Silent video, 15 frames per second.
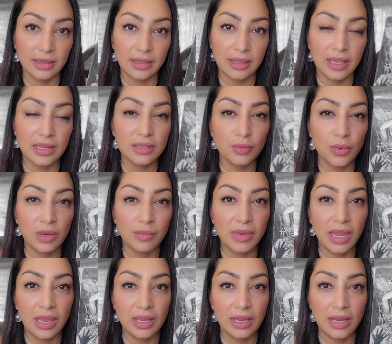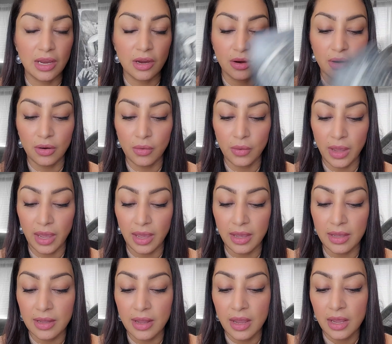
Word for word: And that is what I'm getting here, okay?